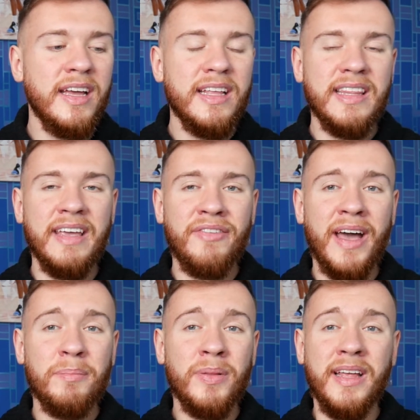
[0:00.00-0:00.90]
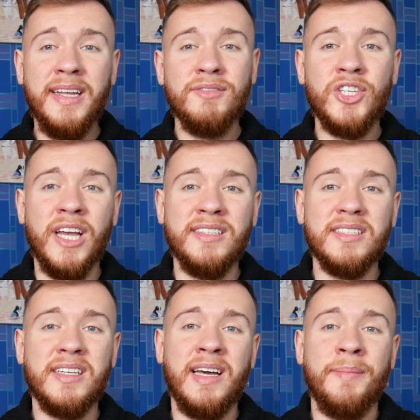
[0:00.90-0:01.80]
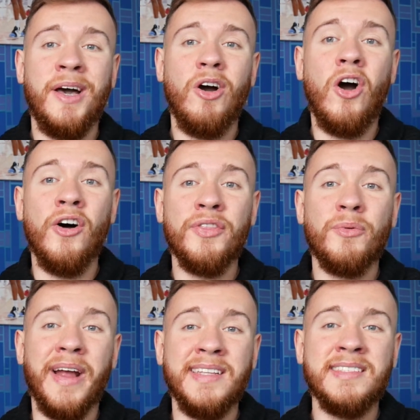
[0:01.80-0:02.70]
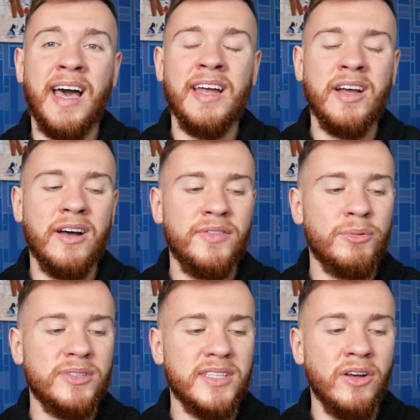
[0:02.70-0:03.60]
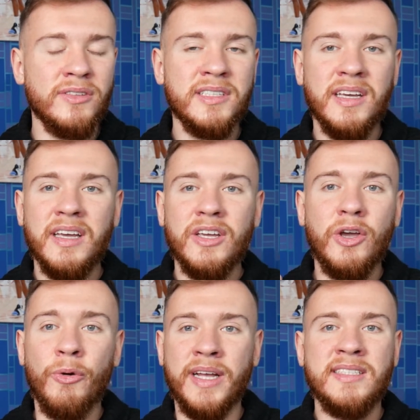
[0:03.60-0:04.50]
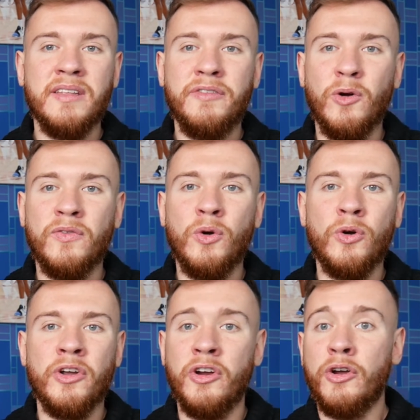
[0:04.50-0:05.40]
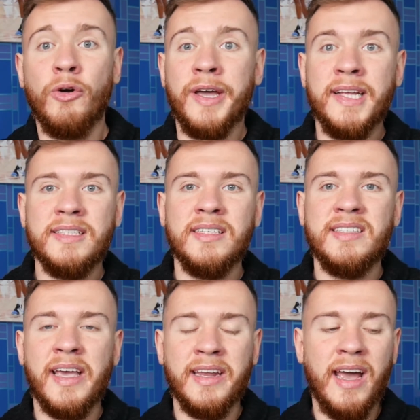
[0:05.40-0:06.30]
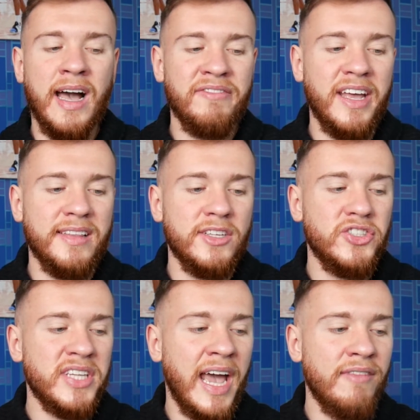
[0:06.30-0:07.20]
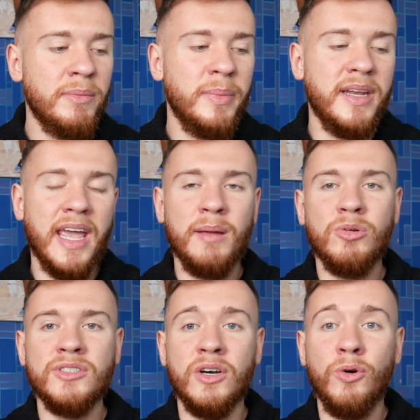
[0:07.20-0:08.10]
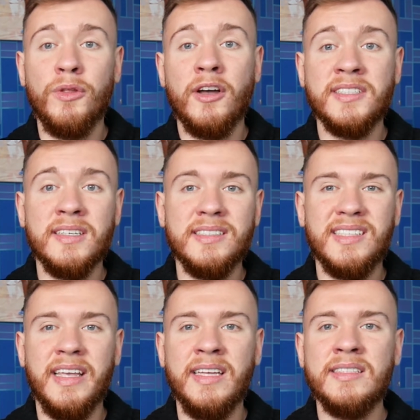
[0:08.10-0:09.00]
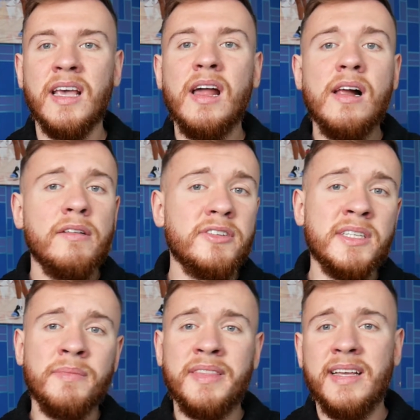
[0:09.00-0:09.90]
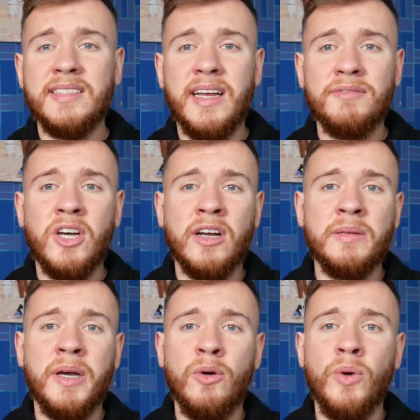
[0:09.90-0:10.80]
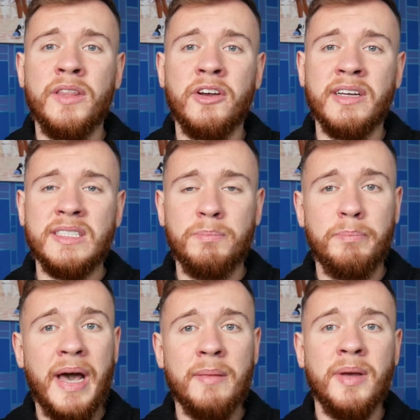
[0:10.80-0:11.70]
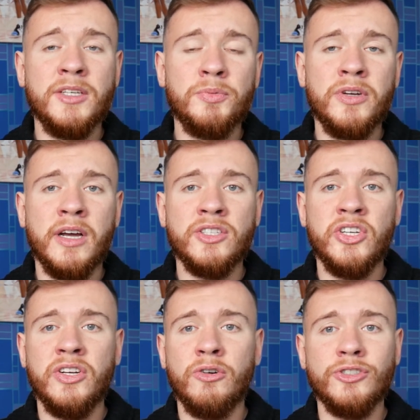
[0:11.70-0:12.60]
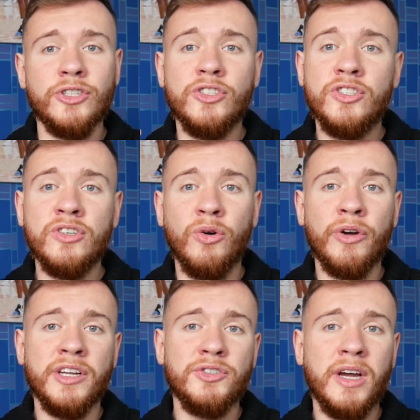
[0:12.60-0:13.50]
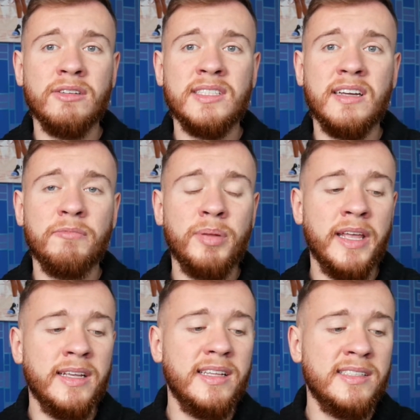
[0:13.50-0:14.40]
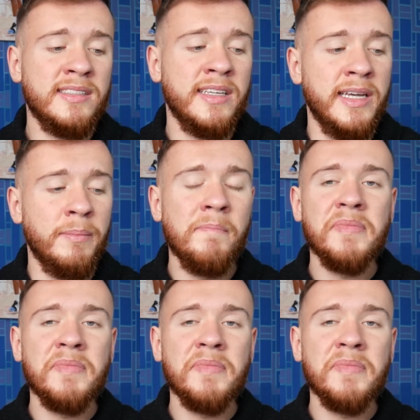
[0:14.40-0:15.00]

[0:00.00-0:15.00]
They've had plenty of chances to come out on the right side of the result going into the fourth quarter or going into the second half, and they just haven't been able to hold on to these leads. For some of the things that I've talked about, whether it's bad bench production or just scoring droughts that have plagued this team,